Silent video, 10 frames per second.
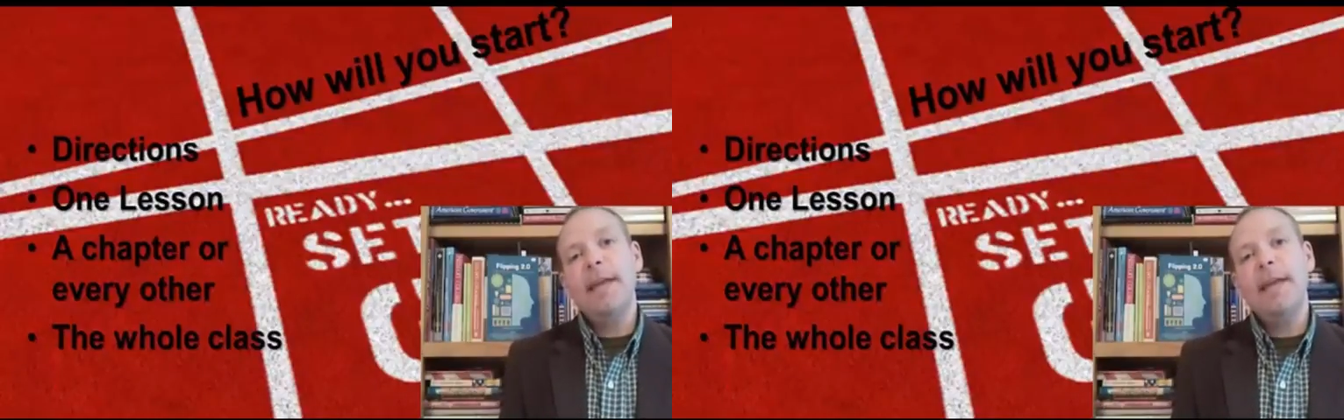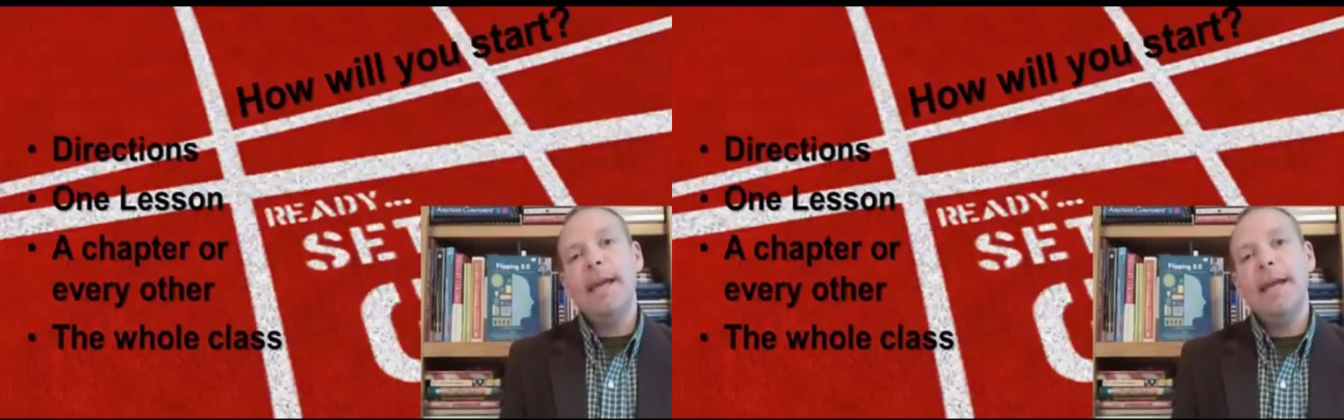
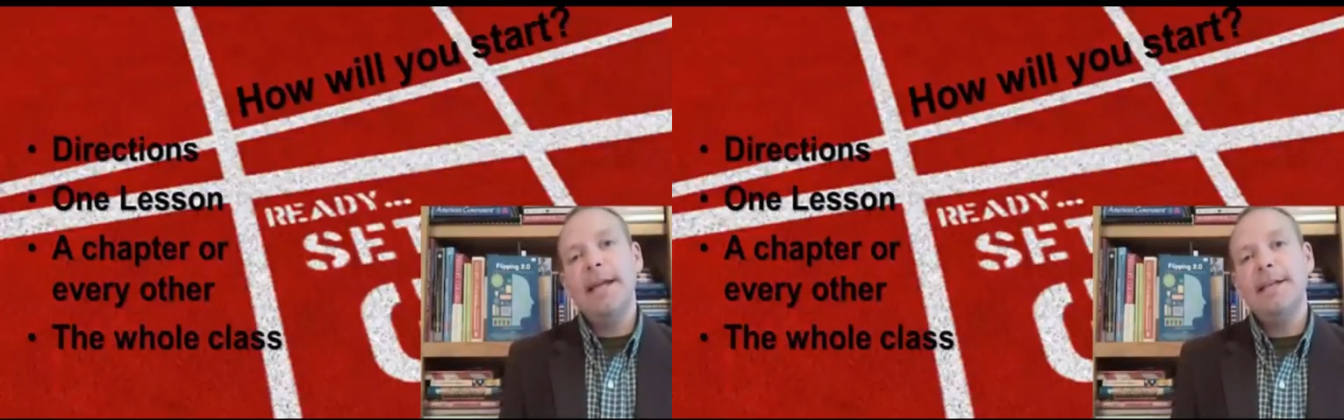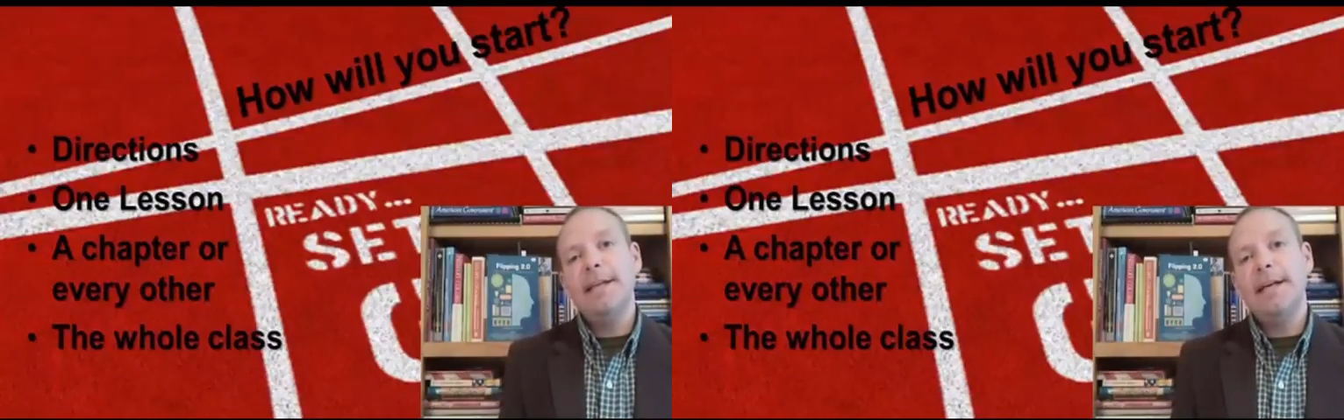
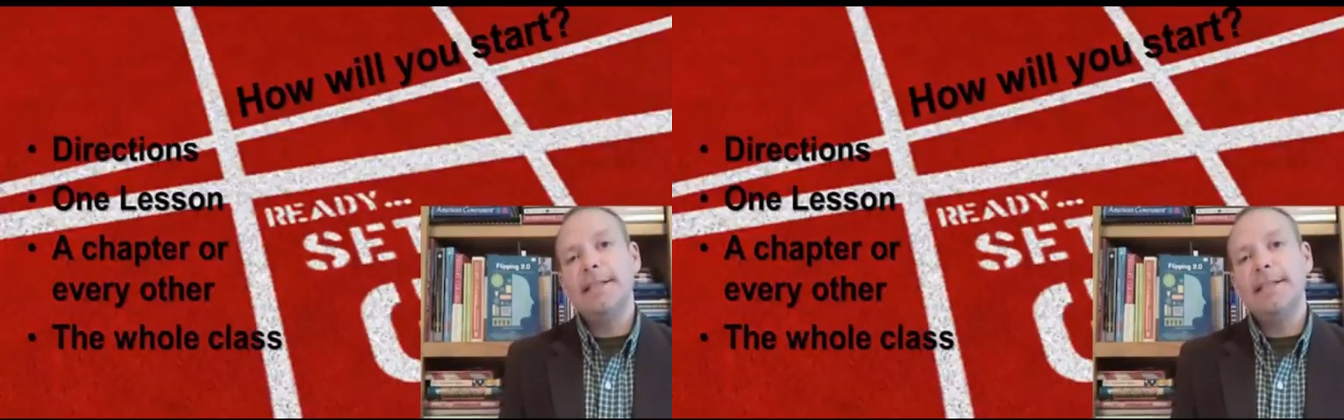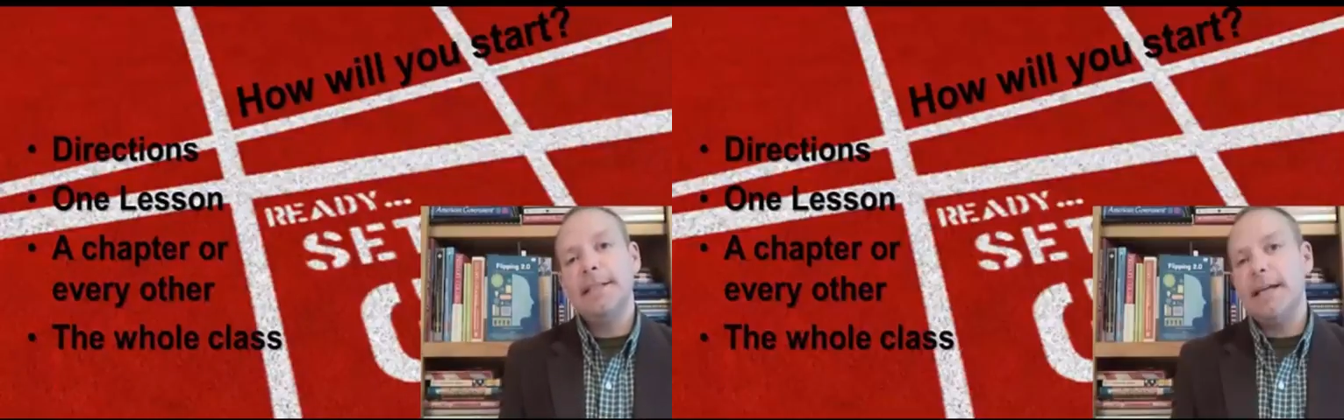And
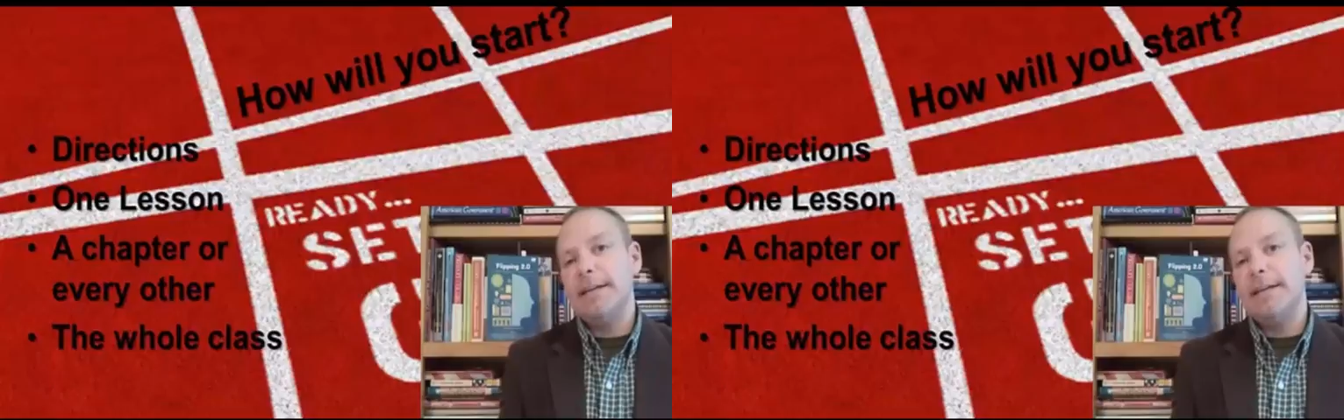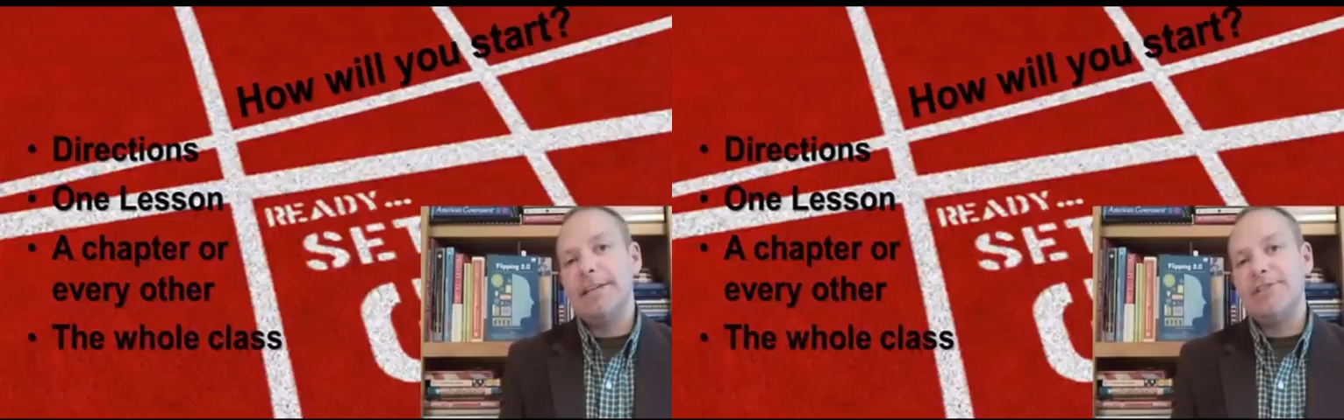it's a lot of
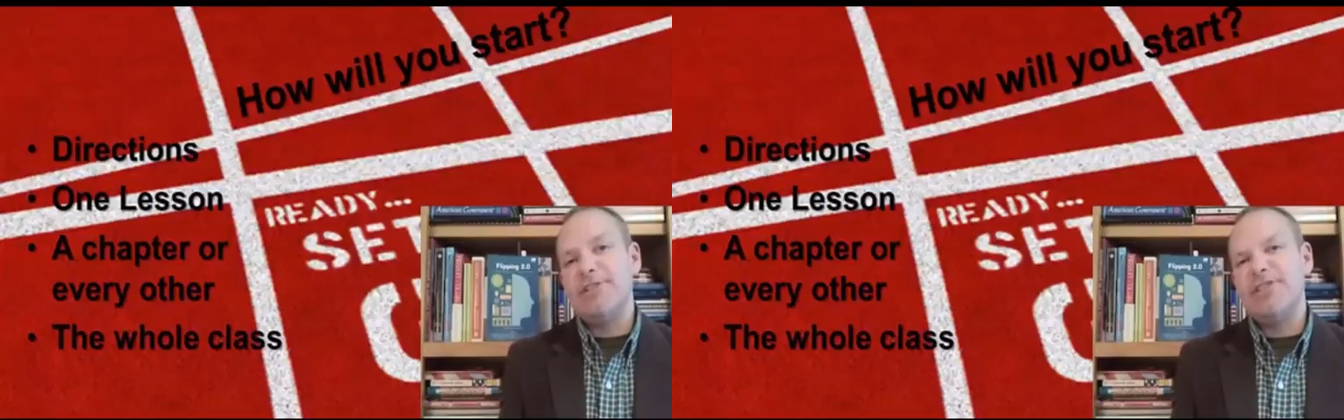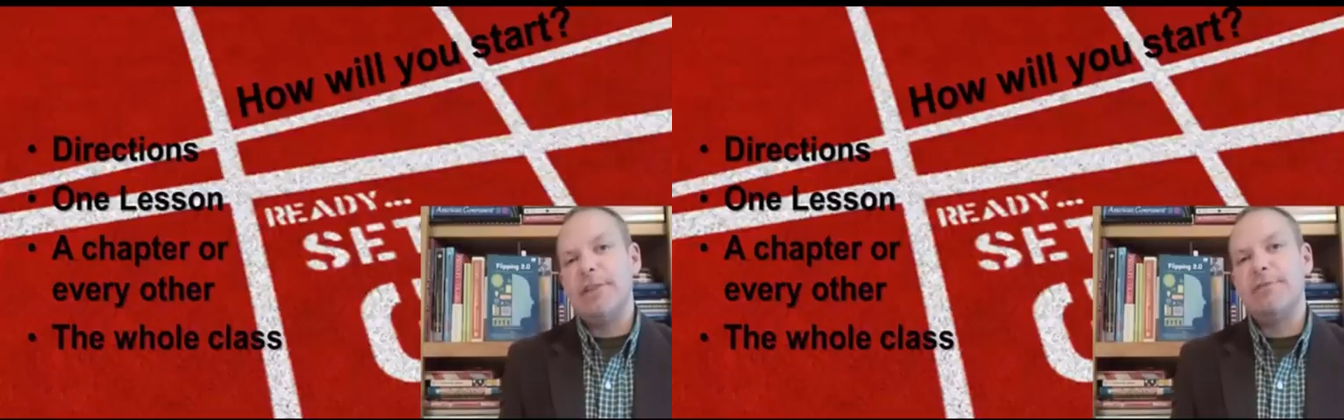getting
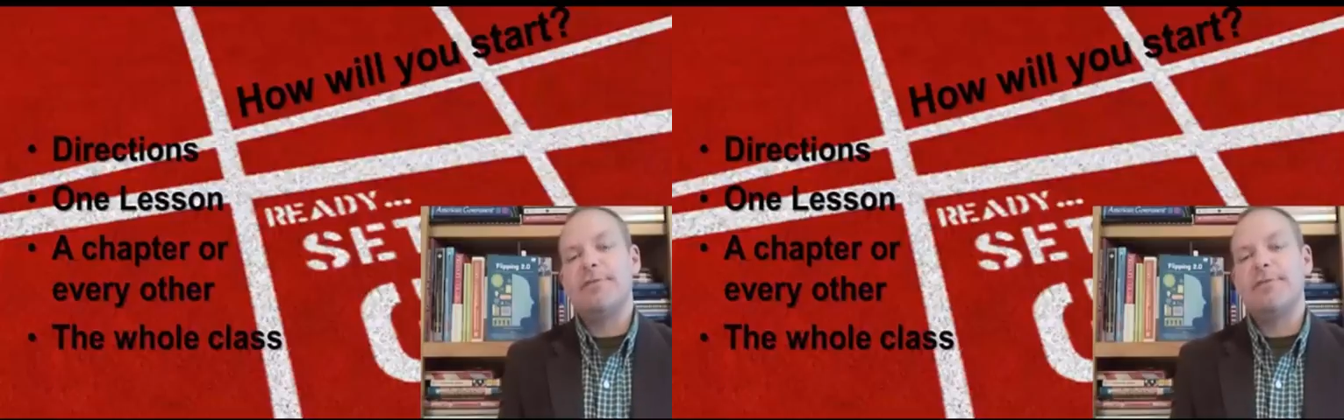stuff